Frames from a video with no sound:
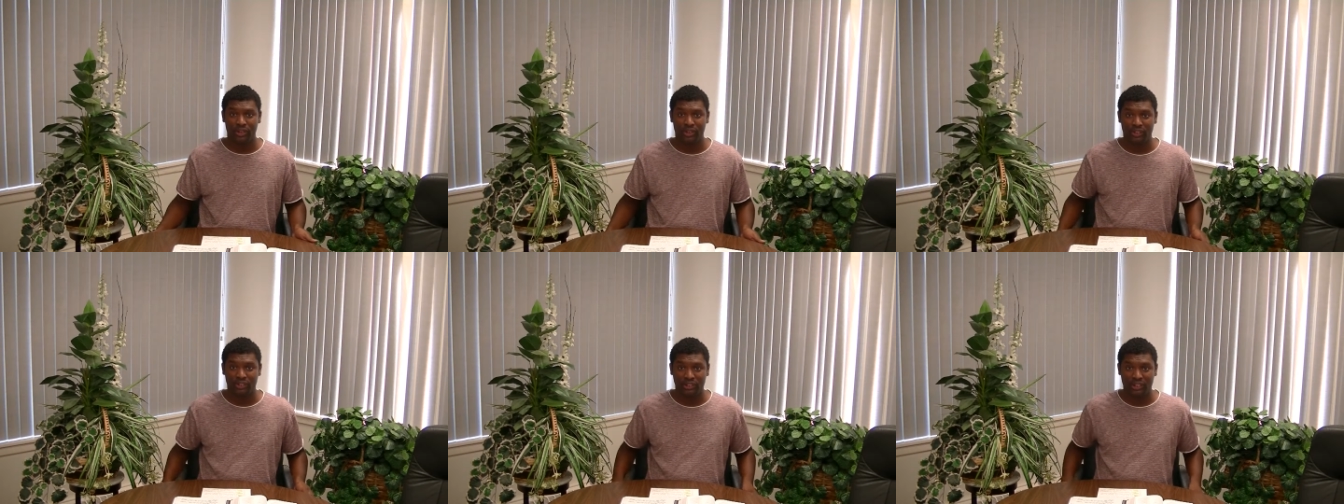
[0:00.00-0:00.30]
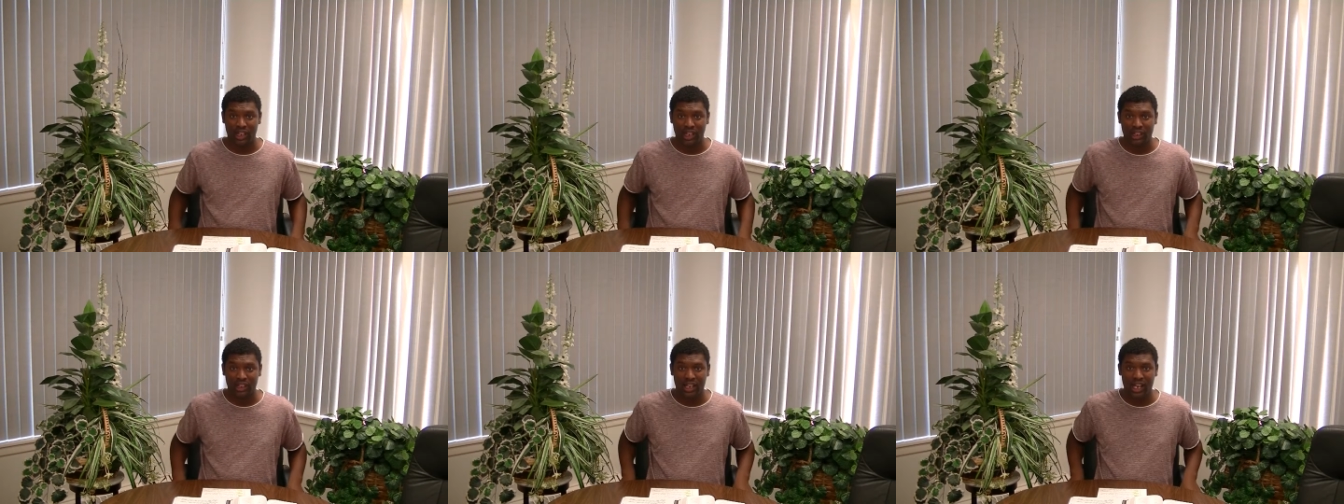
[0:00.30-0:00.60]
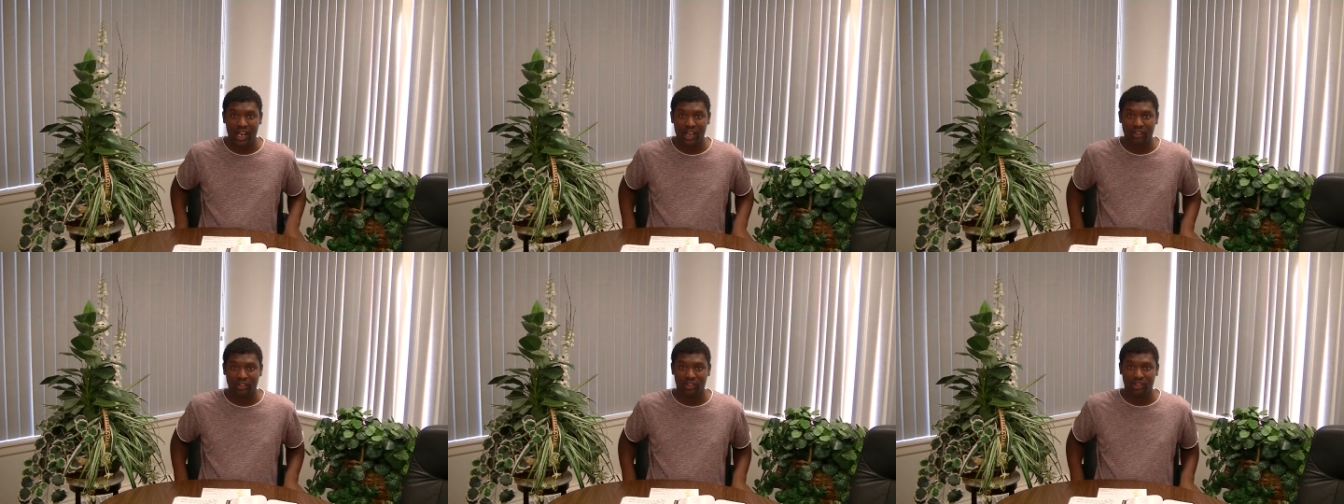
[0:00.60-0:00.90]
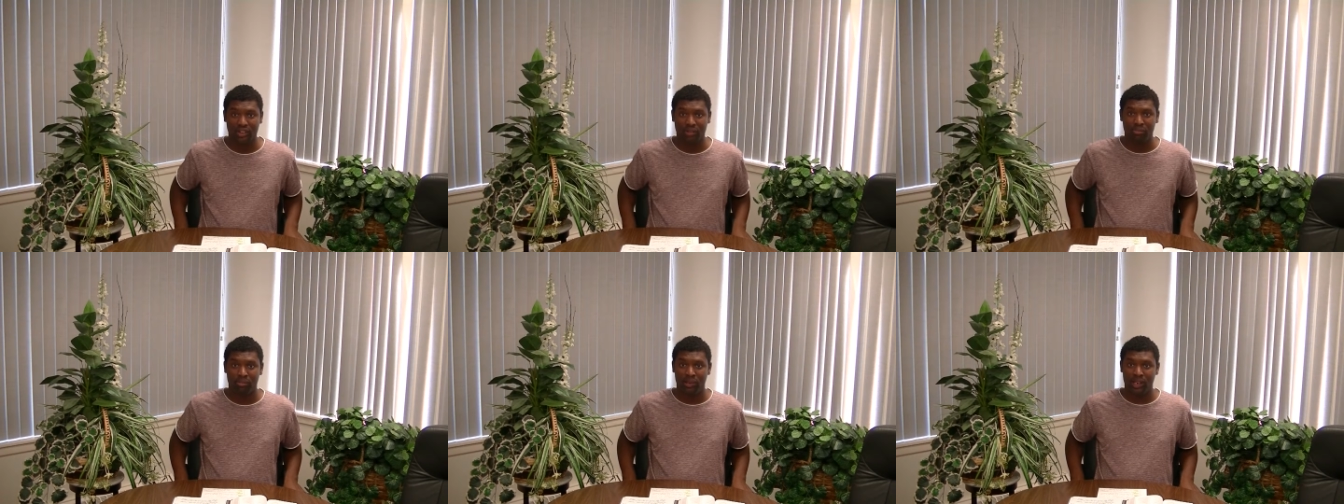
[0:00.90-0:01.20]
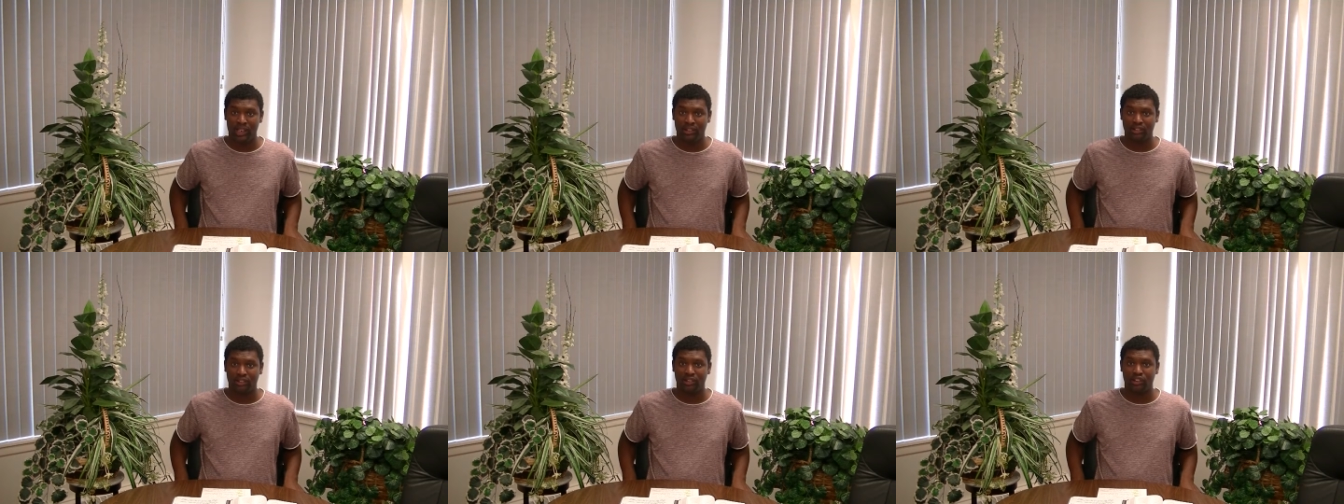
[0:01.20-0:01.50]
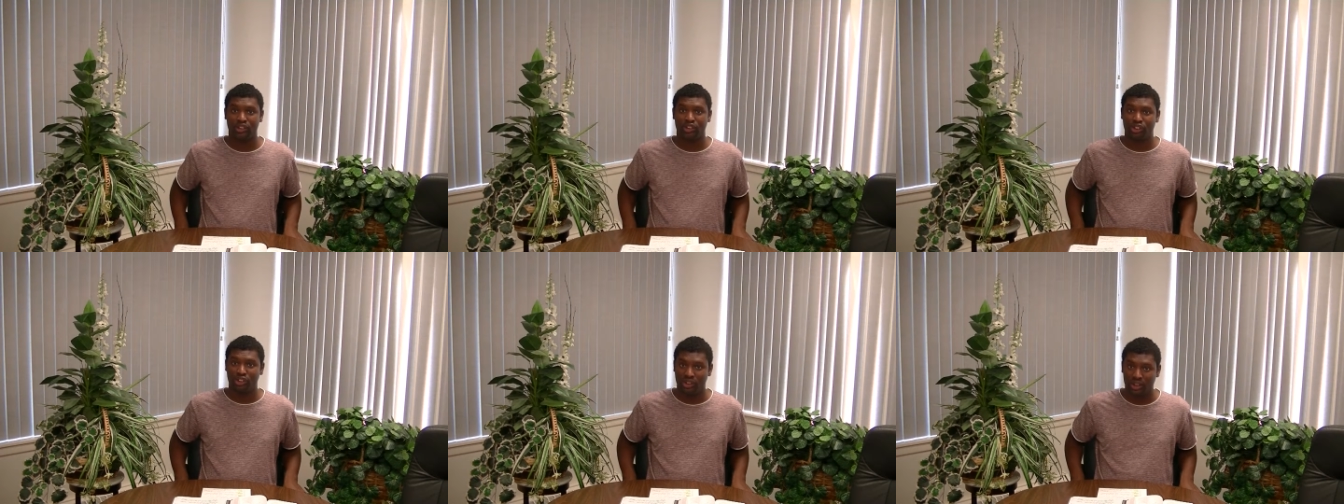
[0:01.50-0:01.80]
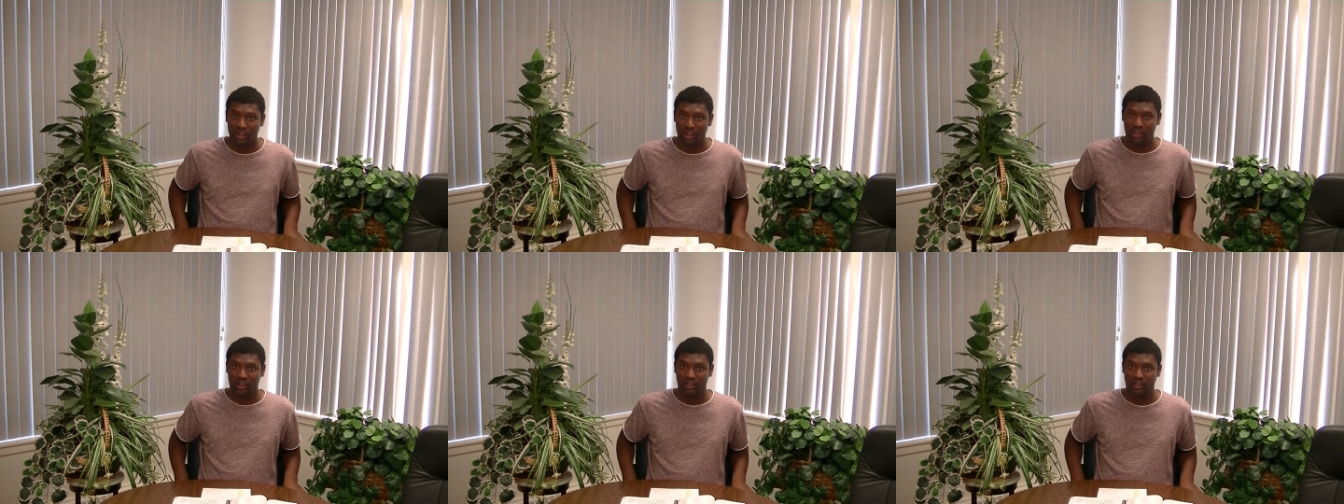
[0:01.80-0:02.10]
you sat down on your blessed
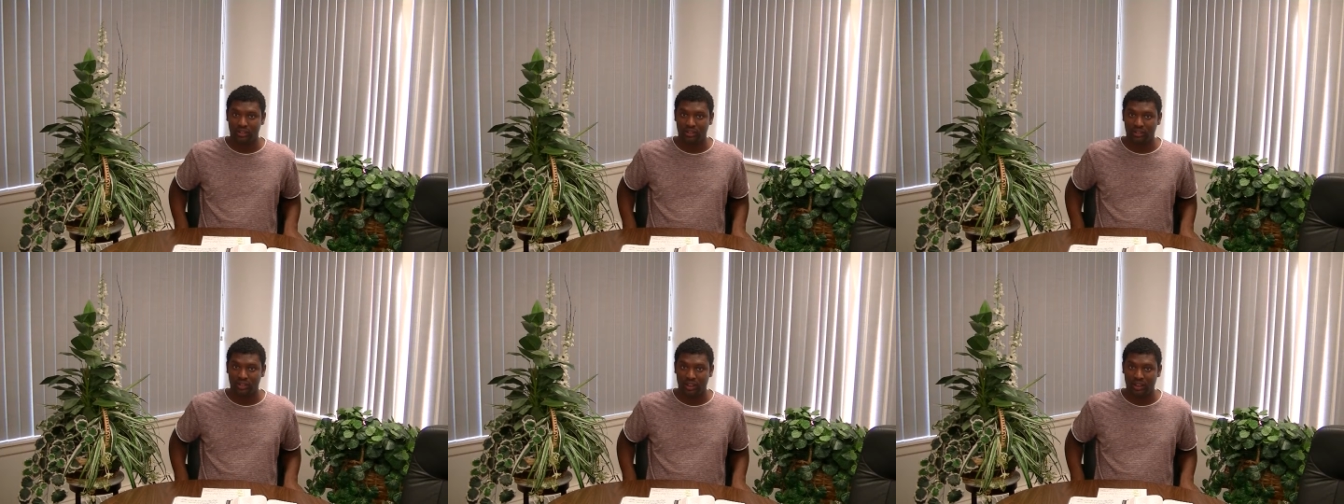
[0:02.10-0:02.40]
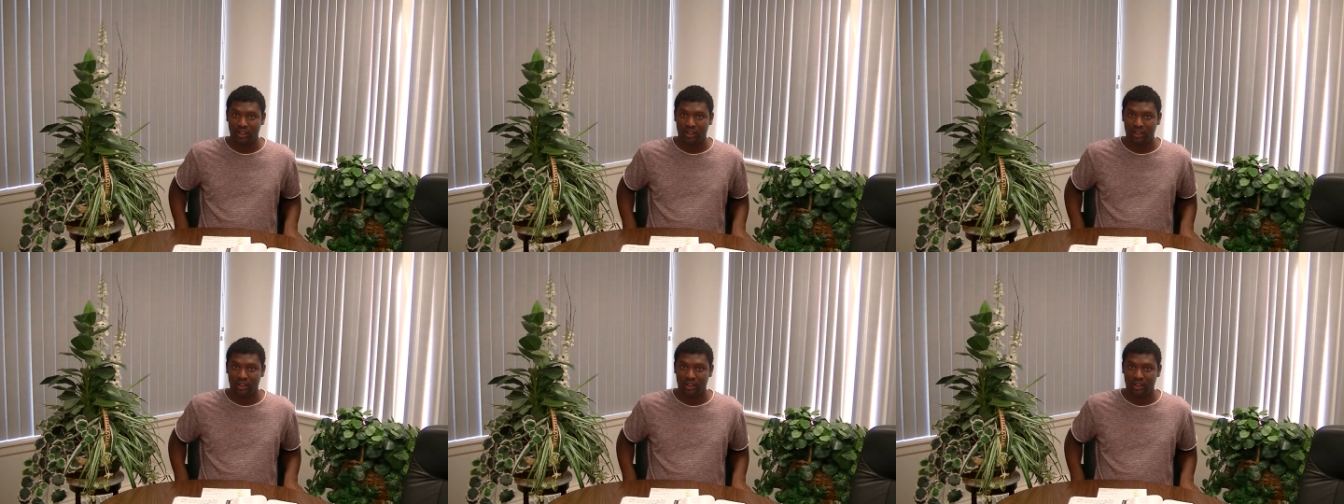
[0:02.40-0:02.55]
assurance